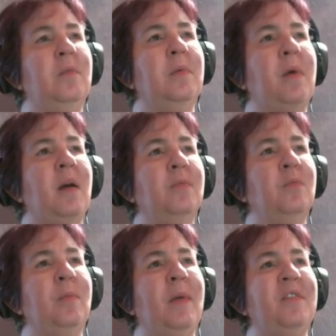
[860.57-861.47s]
the bottom
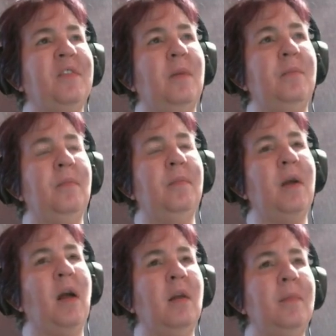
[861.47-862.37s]
will mess up,
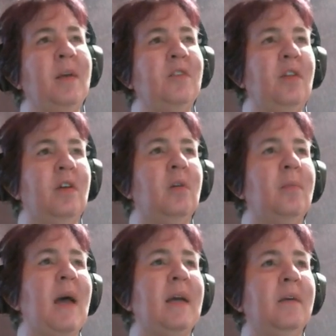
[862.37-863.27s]
but automatically go
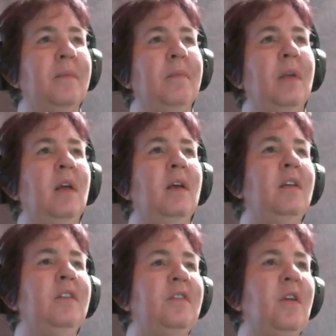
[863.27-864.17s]
back.
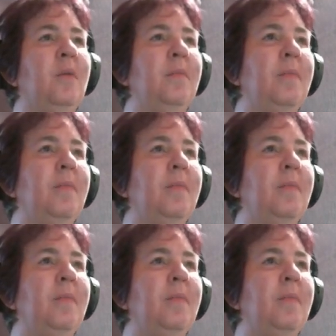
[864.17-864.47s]
So,